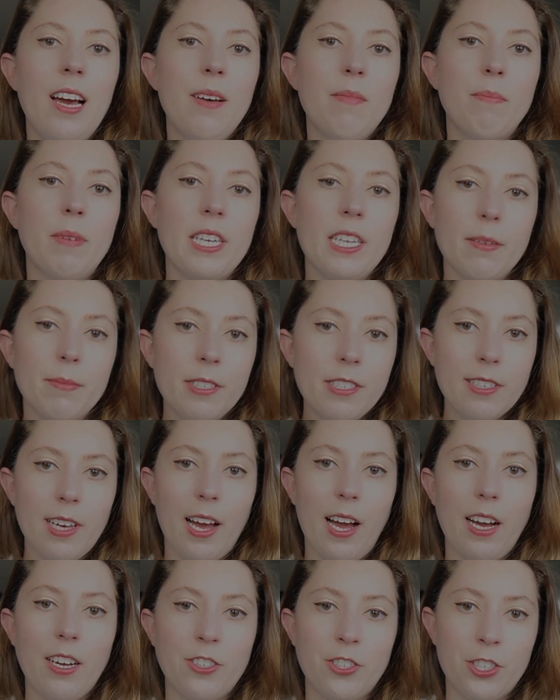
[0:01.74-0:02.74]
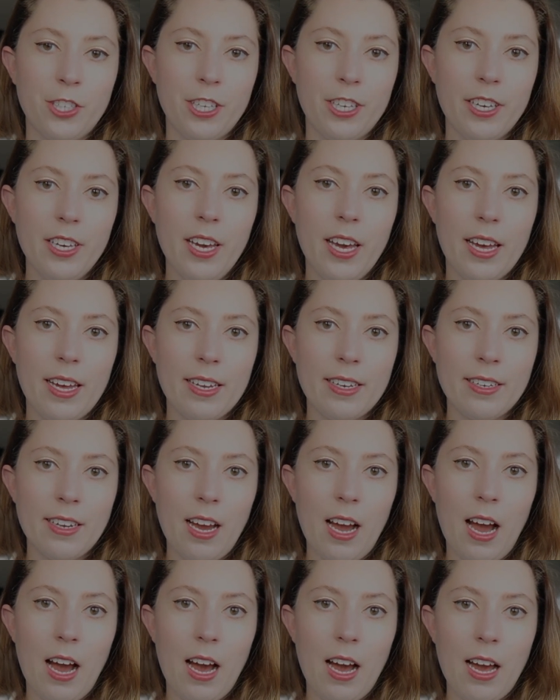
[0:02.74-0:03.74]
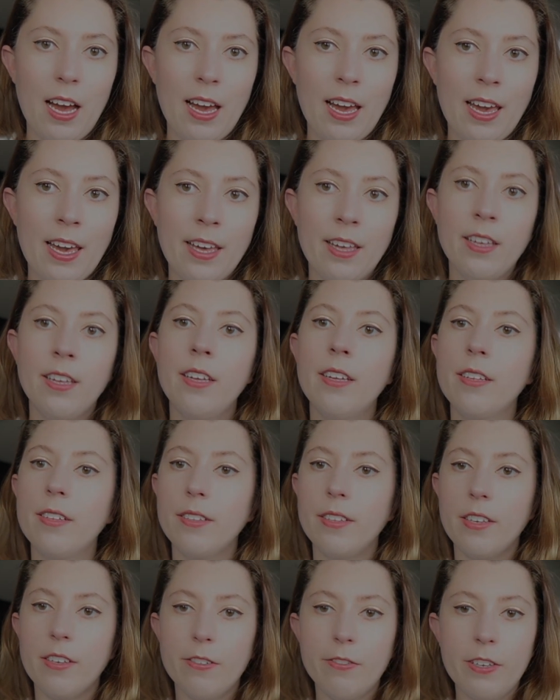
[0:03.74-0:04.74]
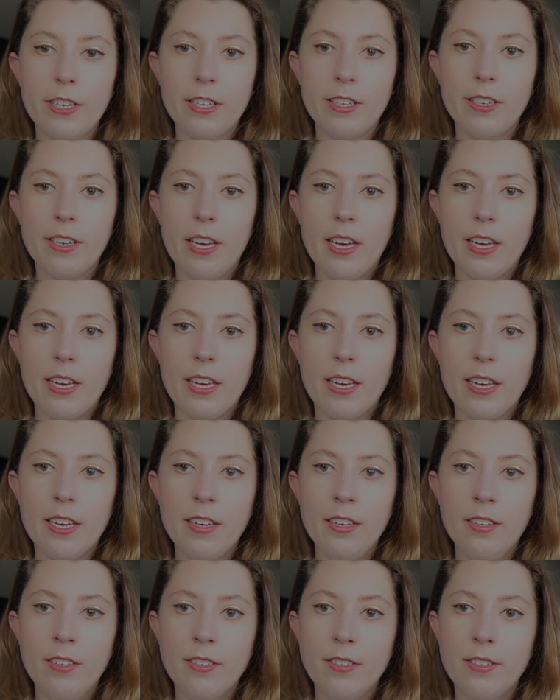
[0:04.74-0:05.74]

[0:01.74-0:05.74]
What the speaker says: My name is Ashley, and I live in a